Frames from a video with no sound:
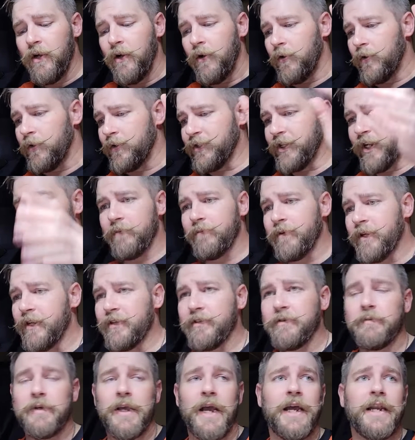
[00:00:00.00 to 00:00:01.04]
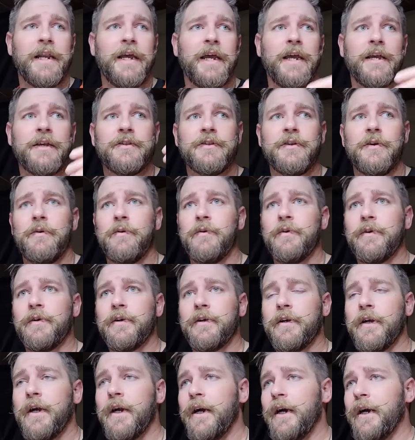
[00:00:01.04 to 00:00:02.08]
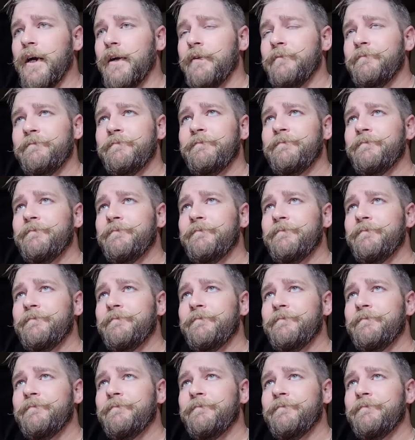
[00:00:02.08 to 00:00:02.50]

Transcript: or JM Custom Kydex or uh,